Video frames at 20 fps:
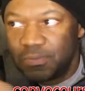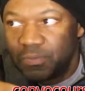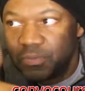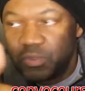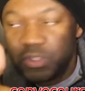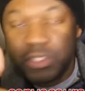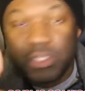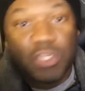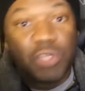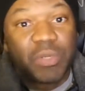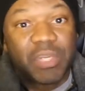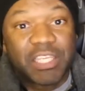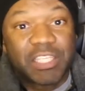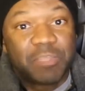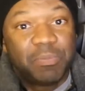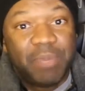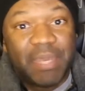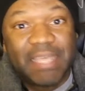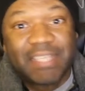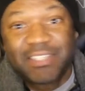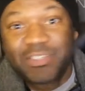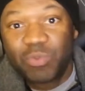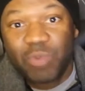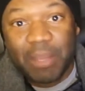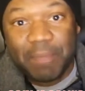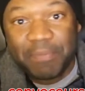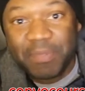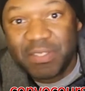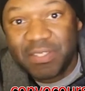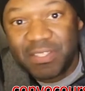Unix-based
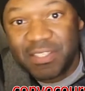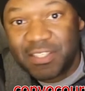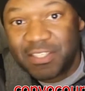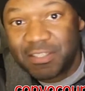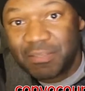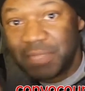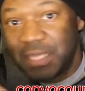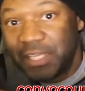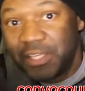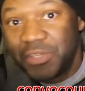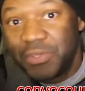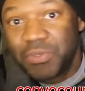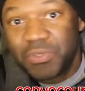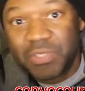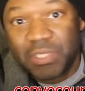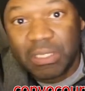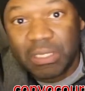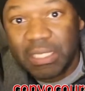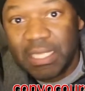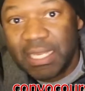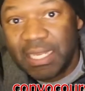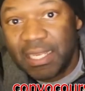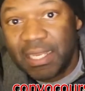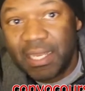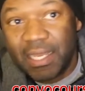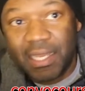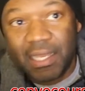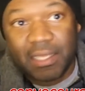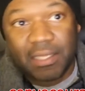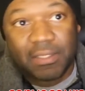weapon system that used
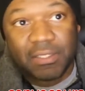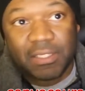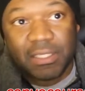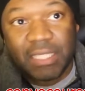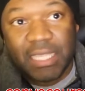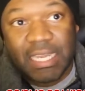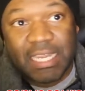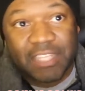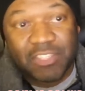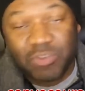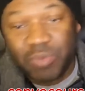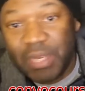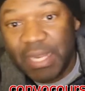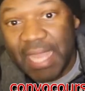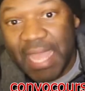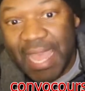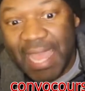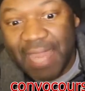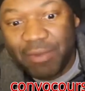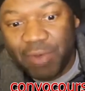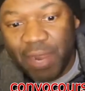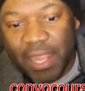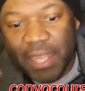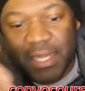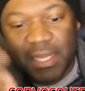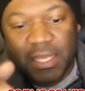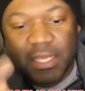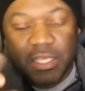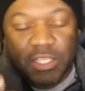Linux Red Hat, right?